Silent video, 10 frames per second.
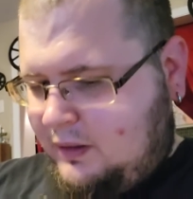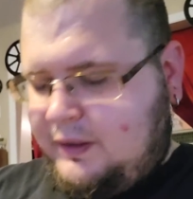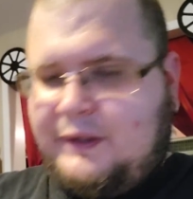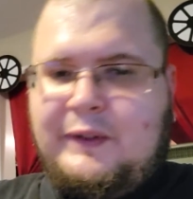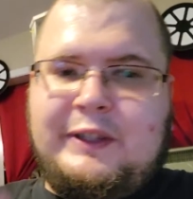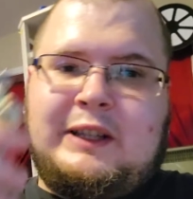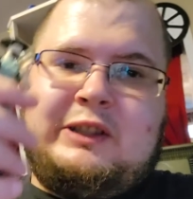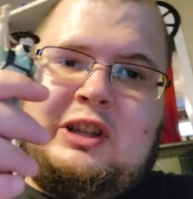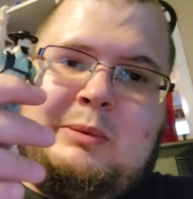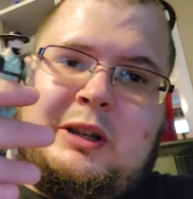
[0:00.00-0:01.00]
This feels like a
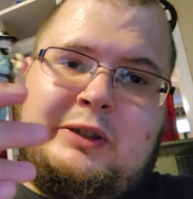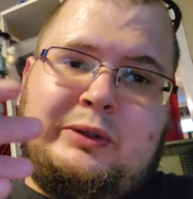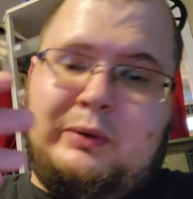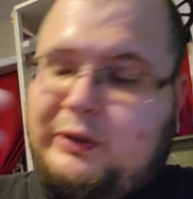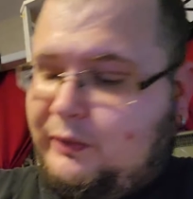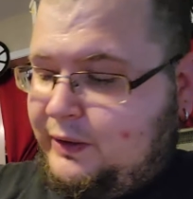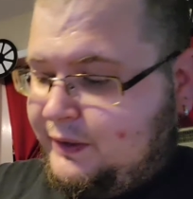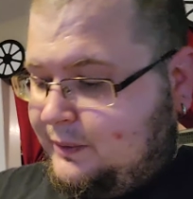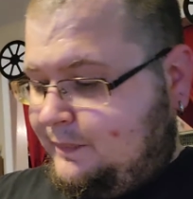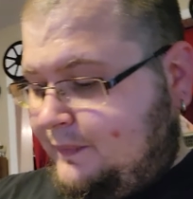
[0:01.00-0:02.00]
cheap dollar store toy,
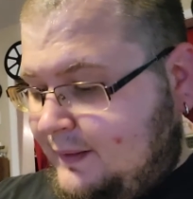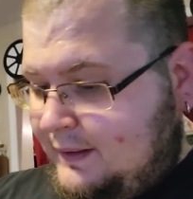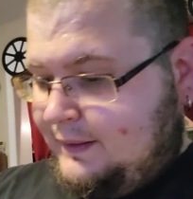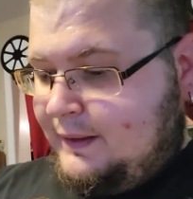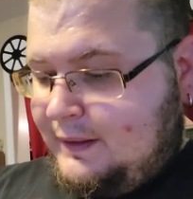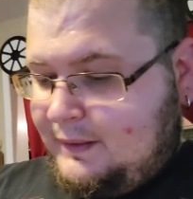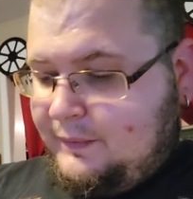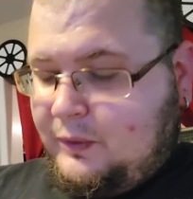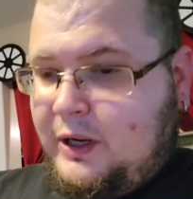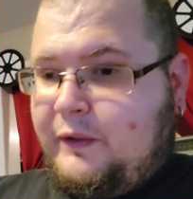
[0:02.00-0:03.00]
so
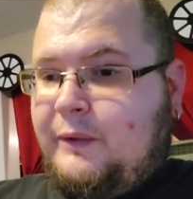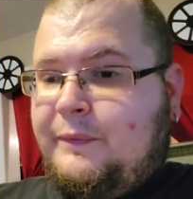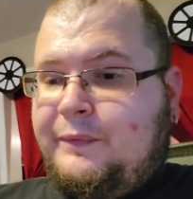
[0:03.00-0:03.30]
whatever.